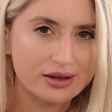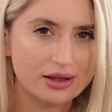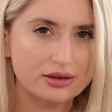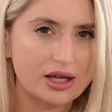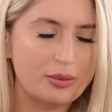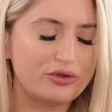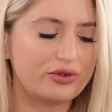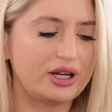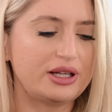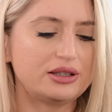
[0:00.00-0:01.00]
and I'm
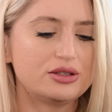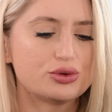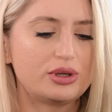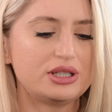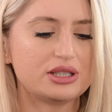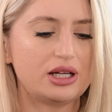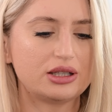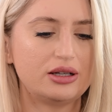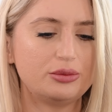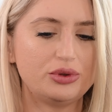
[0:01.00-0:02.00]
afraid that this one is not
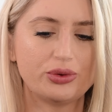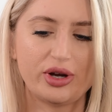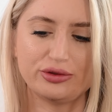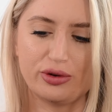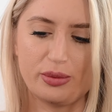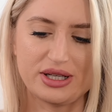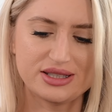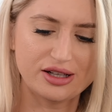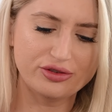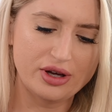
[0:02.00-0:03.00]
gonna be right for
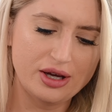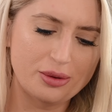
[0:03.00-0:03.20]
myself.